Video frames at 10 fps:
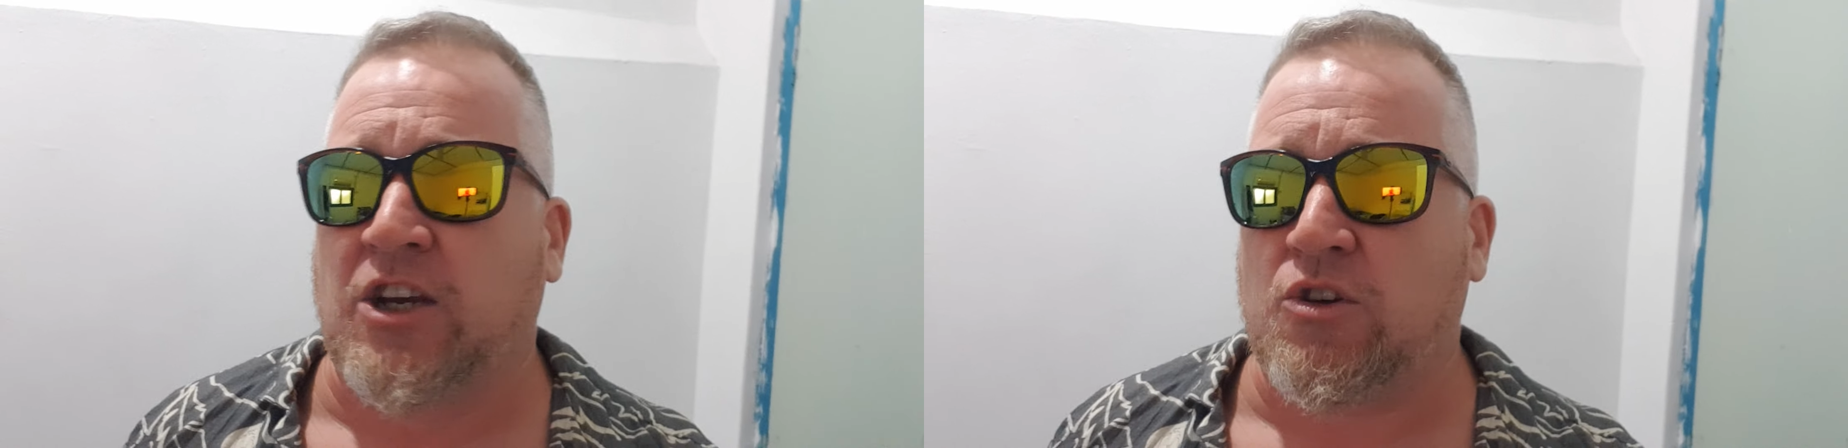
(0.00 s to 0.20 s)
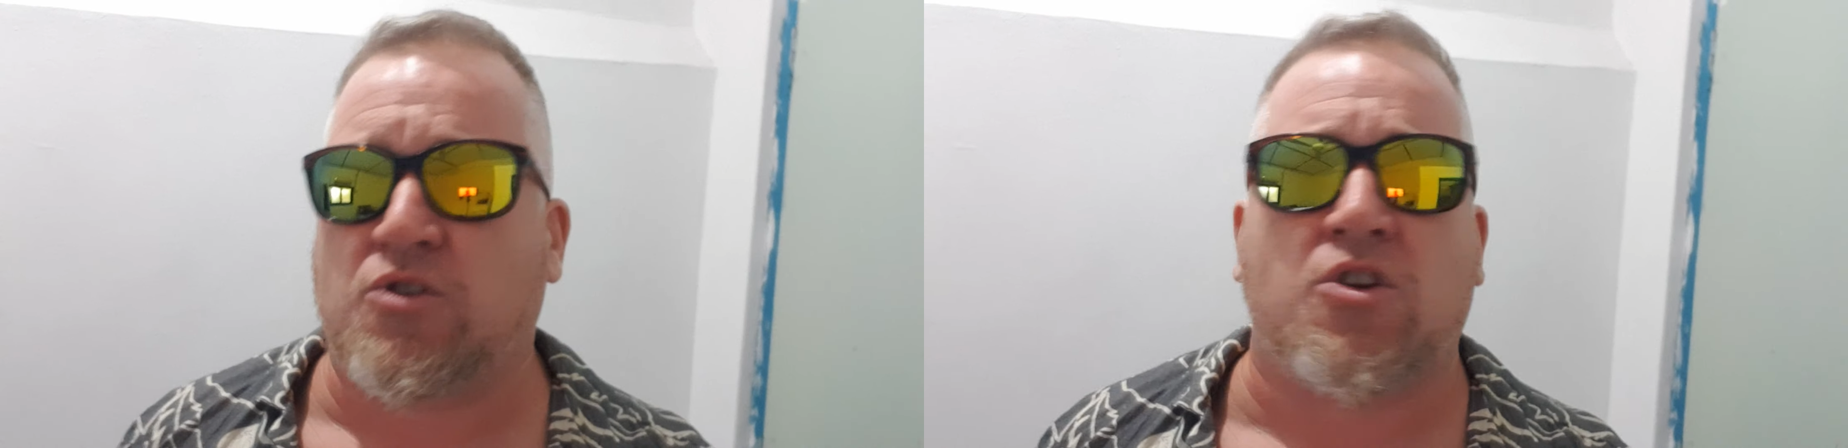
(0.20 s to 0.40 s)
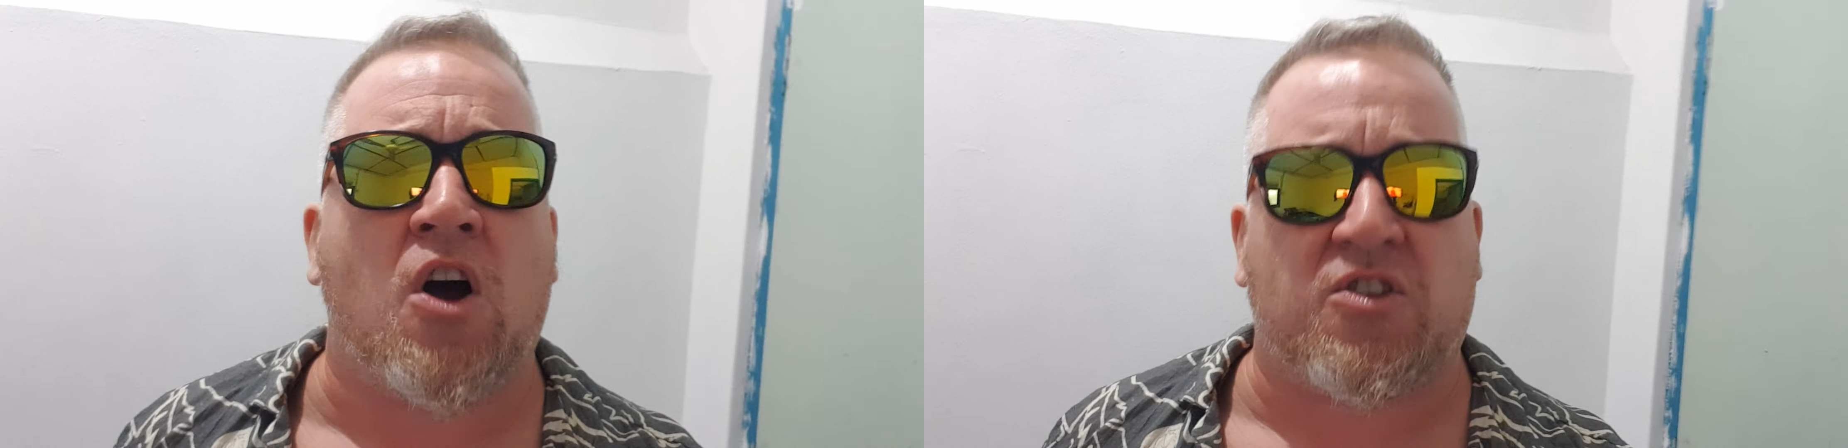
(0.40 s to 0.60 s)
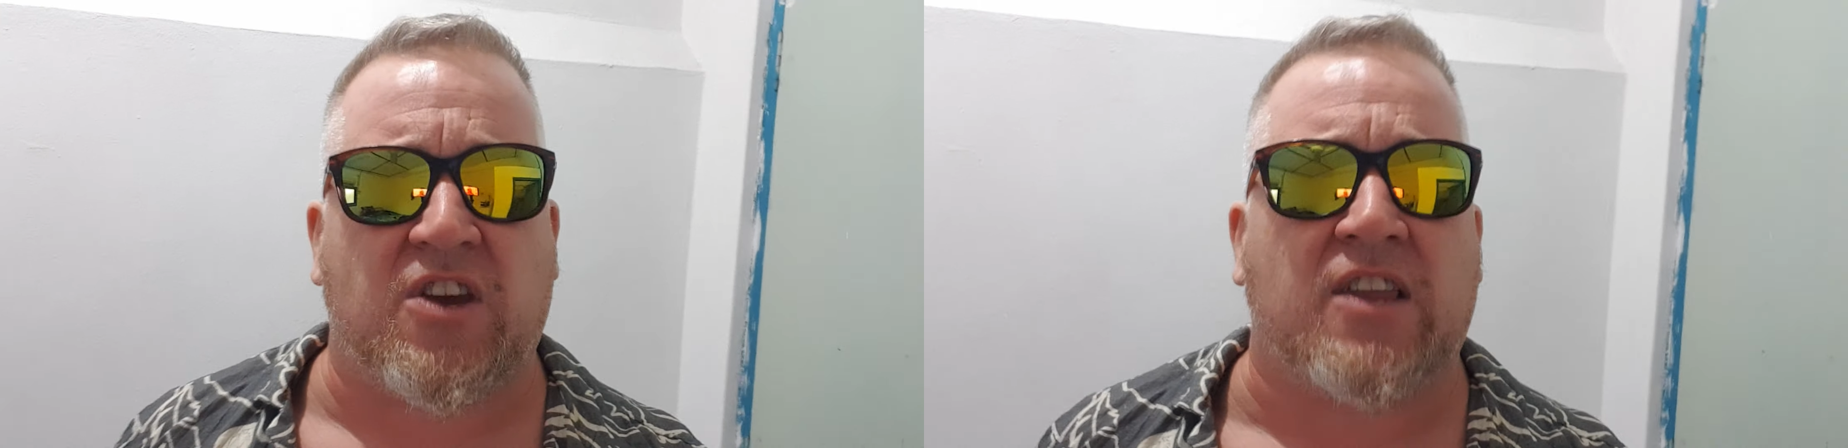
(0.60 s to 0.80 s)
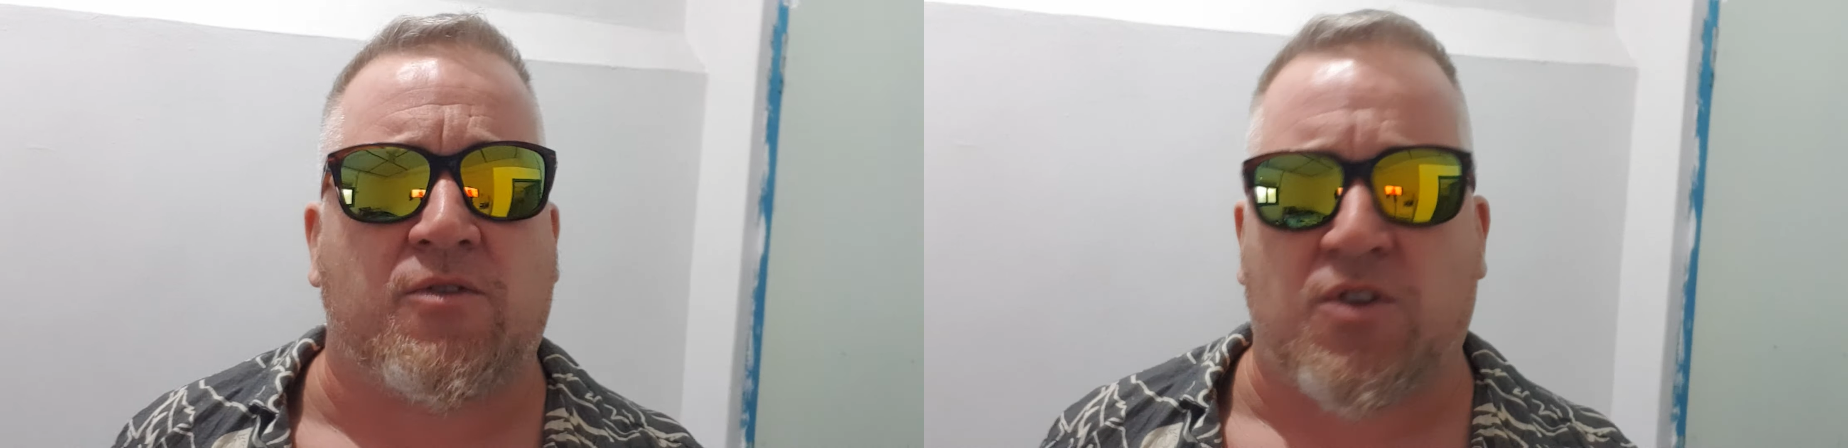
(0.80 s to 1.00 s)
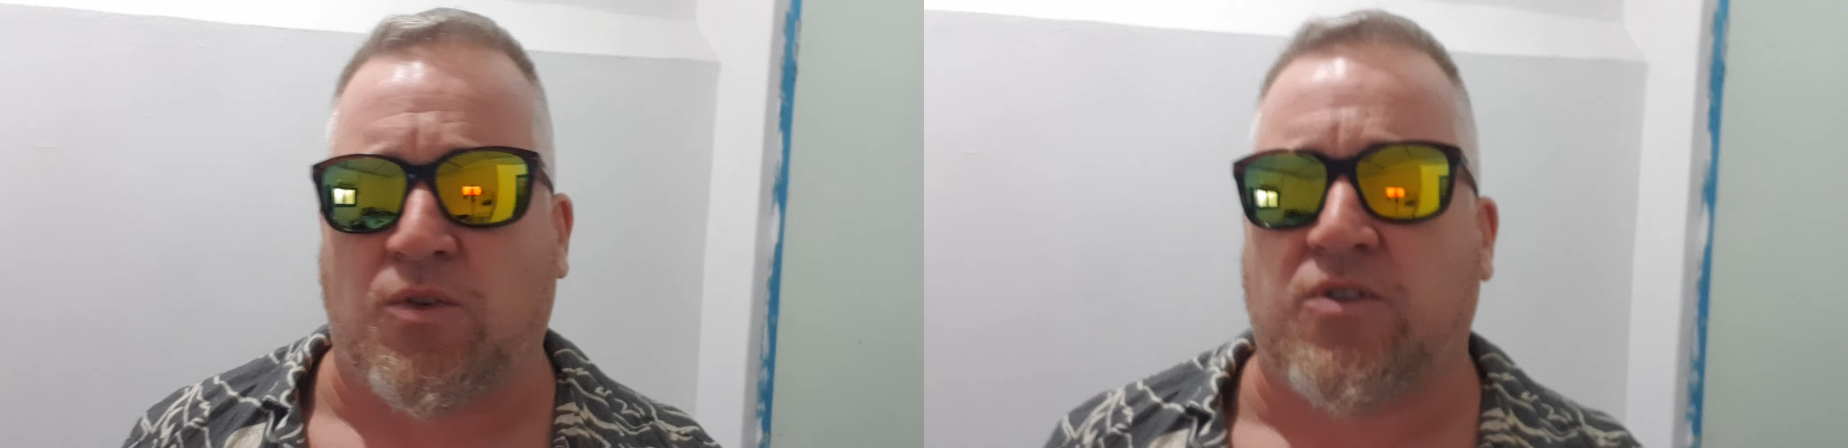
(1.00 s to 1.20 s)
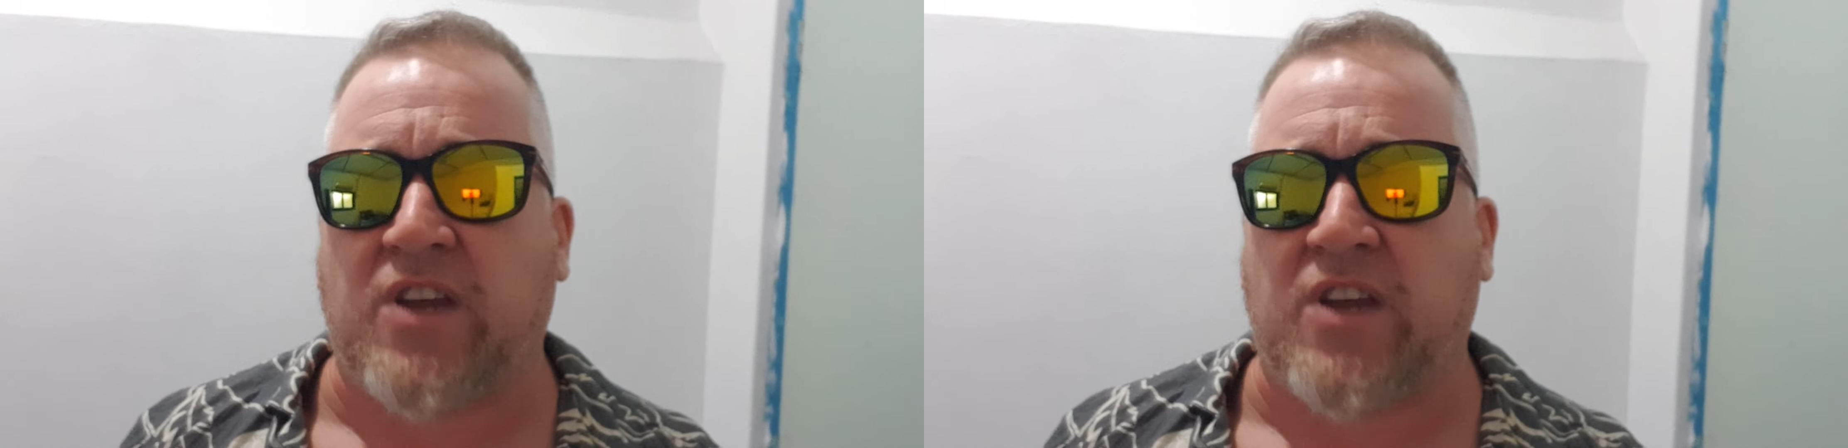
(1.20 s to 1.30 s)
you start seeing the results,